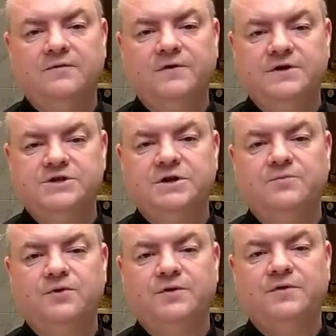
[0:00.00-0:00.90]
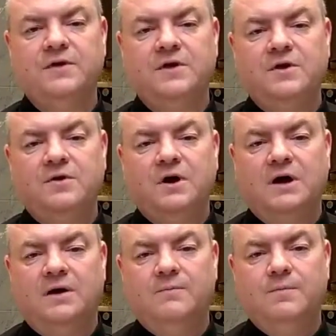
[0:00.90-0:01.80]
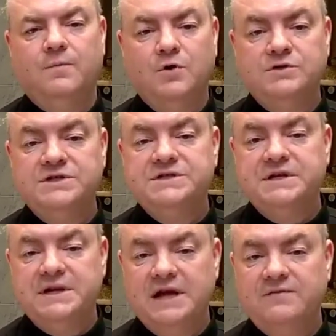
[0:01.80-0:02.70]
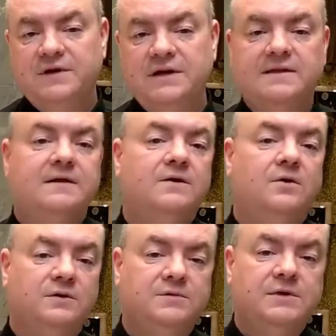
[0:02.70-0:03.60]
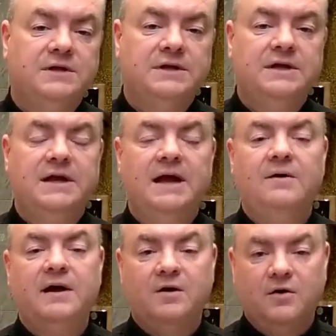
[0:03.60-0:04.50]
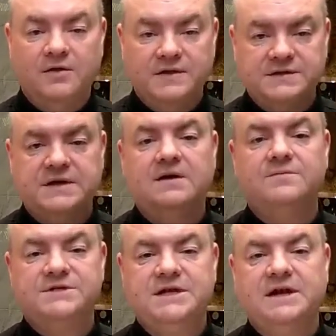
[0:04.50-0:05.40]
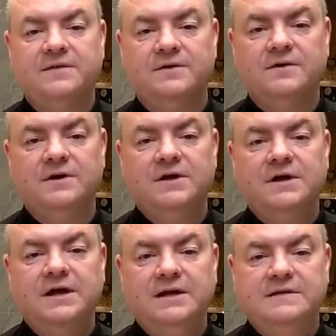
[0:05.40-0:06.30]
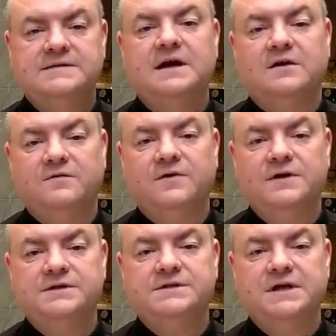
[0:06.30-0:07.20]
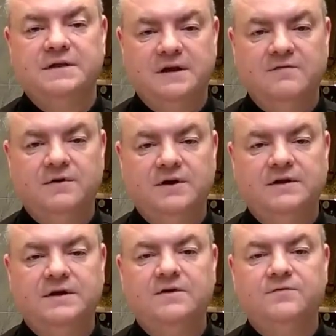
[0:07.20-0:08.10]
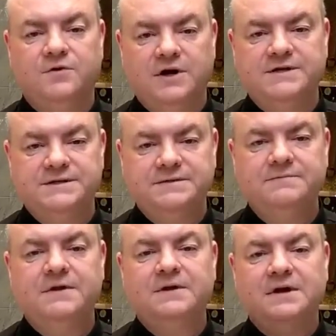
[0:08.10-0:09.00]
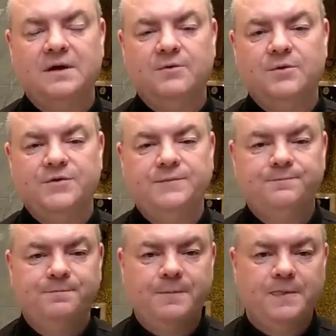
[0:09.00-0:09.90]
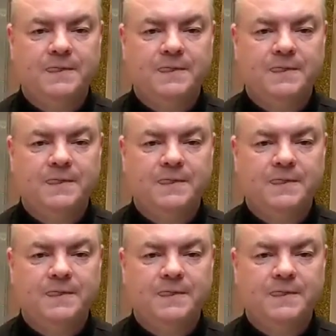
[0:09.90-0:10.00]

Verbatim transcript: finish up with um, Moses and David and then ultimately how all of this comes together in the sacrifice and the covenant of Christ. God be with you.